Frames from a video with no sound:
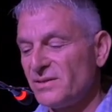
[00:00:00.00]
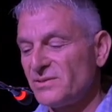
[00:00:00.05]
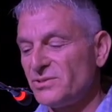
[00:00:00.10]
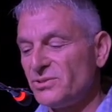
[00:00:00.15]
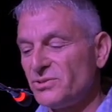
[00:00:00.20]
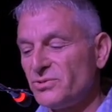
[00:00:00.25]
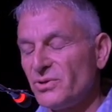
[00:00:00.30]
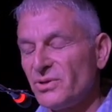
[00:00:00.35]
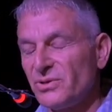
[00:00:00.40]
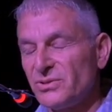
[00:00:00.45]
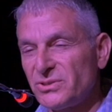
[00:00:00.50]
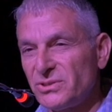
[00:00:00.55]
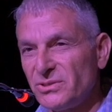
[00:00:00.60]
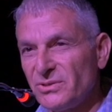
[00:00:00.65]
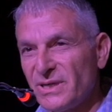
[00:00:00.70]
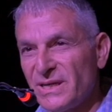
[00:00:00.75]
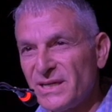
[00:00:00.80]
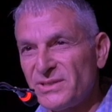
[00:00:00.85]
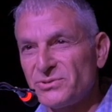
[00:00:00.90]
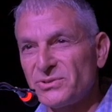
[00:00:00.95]
to
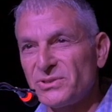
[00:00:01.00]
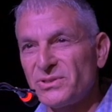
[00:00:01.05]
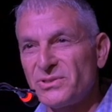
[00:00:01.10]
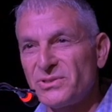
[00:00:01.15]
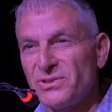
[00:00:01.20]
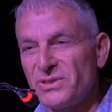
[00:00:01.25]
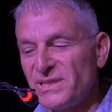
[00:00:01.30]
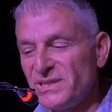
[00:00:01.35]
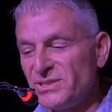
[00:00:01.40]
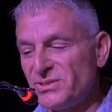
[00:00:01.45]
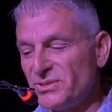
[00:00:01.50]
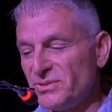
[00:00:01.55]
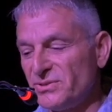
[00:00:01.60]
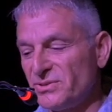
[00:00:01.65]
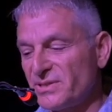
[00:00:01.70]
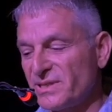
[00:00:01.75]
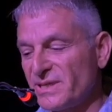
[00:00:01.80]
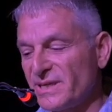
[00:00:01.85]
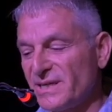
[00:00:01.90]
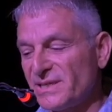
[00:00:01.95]

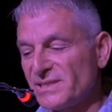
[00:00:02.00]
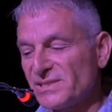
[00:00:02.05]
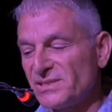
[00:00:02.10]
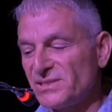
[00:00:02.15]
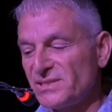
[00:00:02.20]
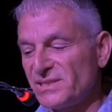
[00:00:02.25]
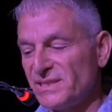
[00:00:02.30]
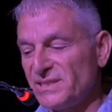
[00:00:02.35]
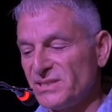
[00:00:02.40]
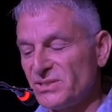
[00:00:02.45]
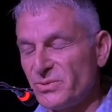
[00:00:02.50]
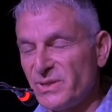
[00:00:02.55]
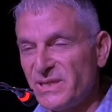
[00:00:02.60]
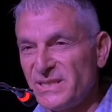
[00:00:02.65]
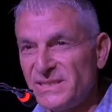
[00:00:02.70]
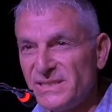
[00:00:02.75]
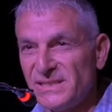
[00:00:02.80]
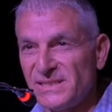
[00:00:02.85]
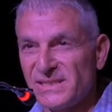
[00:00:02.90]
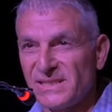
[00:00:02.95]
132,000 in
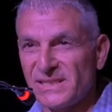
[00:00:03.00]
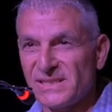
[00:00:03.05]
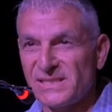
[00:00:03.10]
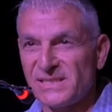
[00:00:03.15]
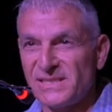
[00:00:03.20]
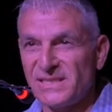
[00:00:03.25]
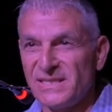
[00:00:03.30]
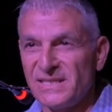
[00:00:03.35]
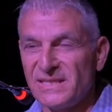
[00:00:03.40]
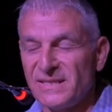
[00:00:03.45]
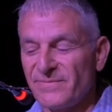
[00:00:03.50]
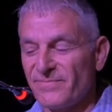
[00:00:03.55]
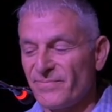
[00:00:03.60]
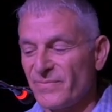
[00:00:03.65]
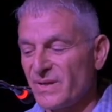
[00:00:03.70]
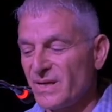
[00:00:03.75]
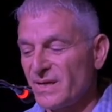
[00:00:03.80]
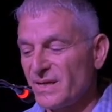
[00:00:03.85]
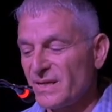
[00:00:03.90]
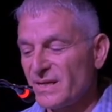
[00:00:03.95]
2016.
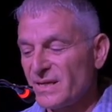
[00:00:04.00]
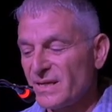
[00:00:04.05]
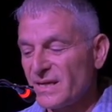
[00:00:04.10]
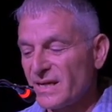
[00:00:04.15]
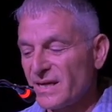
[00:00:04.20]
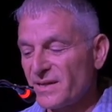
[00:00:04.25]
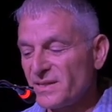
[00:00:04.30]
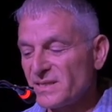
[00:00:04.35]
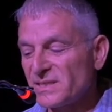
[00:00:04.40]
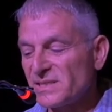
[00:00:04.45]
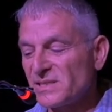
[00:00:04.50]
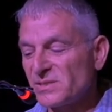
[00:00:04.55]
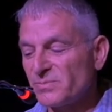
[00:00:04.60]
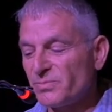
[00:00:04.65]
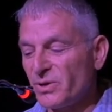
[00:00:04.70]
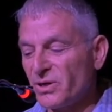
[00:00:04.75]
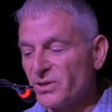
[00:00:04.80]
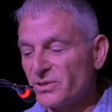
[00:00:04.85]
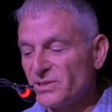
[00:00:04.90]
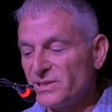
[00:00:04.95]
And this is
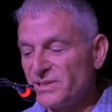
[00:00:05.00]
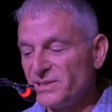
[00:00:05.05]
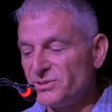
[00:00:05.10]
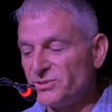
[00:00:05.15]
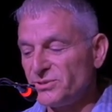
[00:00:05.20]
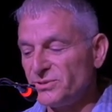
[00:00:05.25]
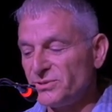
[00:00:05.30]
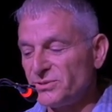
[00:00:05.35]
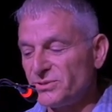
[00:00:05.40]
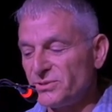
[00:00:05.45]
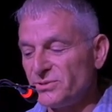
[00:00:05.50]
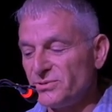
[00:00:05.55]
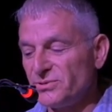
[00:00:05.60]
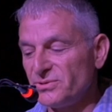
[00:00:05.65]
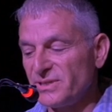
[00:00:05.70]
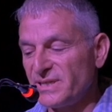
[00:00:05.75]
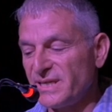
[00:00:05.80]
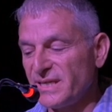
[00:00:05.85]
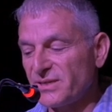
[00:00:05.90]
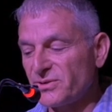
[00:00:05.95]
partly due to
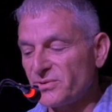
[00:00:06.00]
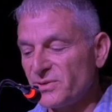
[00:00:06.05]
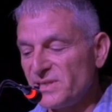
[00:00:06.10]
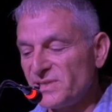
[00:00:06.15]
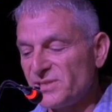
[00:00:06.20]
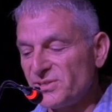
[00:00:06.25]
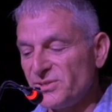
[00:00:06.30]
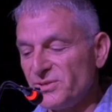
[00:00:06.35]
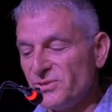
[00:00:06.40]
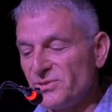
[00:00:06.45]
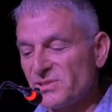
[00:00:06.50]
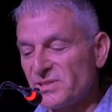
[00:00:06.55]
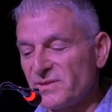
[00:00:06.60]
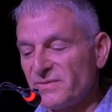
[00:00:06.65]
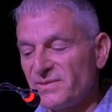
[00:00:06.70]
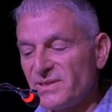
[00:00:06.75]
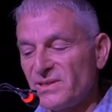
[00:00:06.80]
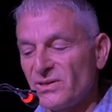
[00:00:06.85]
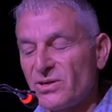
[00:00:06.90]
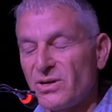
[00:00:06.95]
the increased use
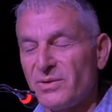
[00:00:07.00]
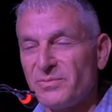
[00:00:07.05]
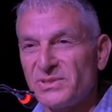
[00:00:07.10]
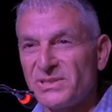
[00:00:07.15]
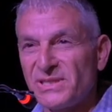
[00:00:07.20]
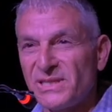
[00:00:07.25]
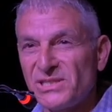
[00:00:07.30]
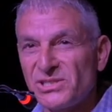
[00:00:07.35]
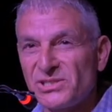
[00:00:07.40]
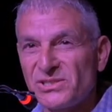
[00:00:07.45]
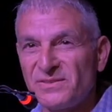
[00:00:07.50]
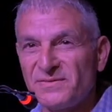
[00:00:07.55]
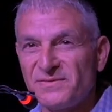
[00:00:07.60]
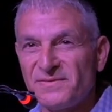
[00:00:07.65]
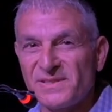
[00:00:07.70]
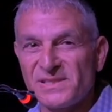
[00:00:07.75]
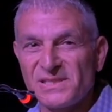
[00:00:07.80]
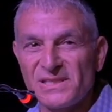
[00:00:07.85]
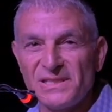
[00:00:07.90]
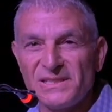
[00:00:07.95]
of the accommodation
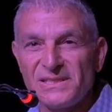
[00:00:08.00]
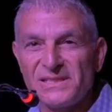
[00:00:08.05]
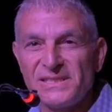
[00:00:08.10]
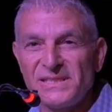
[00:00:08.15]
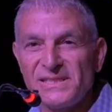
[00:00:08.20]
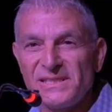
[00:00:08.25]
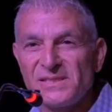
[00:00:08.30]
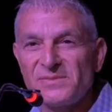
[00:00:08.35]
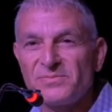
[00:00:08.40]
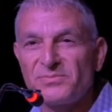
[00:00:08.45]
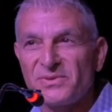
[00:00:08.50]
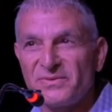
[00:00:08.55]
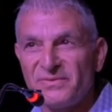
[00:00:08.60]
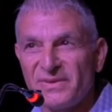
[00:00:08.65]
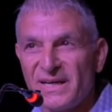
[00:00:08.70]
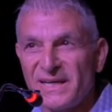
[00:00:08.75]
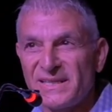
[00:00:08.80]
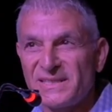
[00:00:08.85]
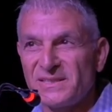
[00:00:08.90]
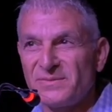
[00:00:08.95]
facilities
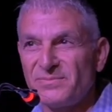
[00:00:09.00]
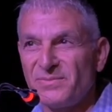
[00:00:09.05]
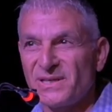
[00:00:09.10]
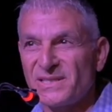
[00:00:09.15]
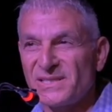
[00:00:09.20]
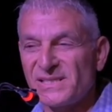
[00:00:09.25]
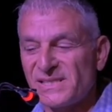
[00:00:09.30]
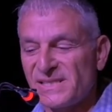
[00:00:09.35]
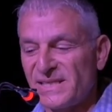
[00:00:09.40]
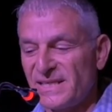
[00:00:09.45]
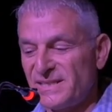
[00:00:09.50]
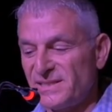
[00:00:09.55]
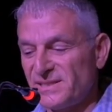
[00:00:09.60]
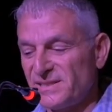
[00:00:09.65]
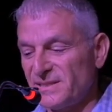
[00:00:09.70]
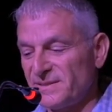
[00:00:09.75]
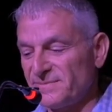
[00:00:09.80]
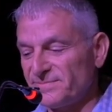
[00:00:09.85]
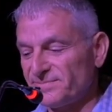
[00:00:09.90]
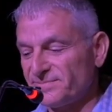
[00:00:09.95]
provided by the
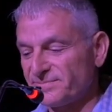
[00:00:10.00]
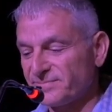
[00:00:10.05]
centre.